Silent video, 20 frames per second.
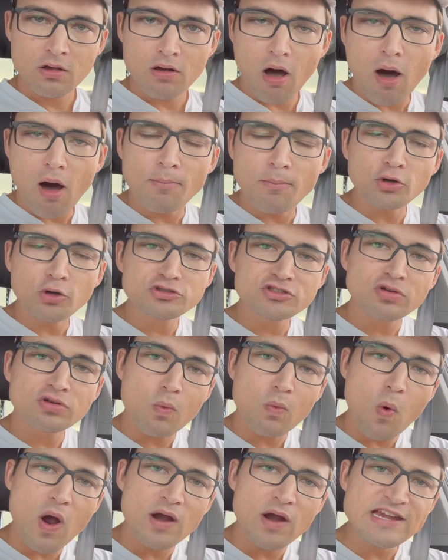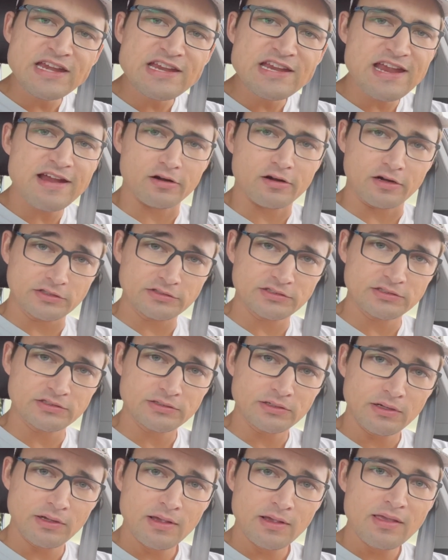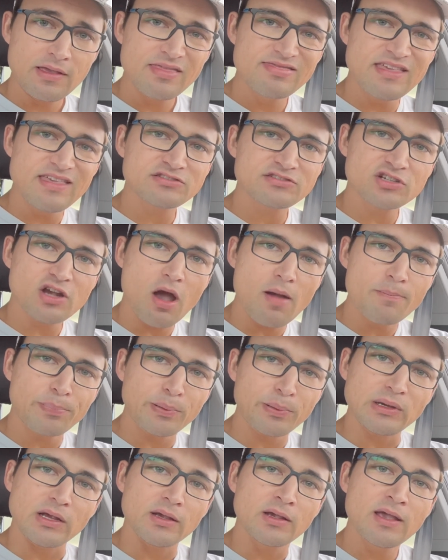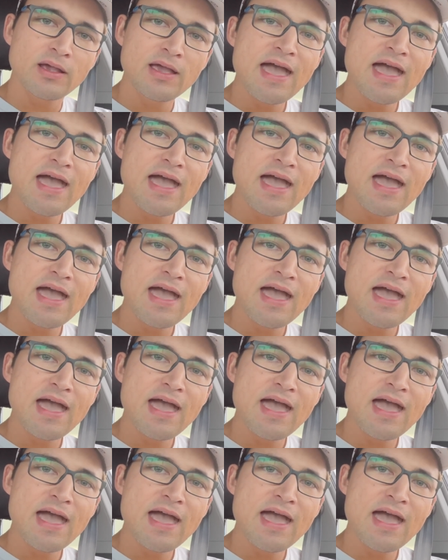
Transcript: Almost 20 years, this company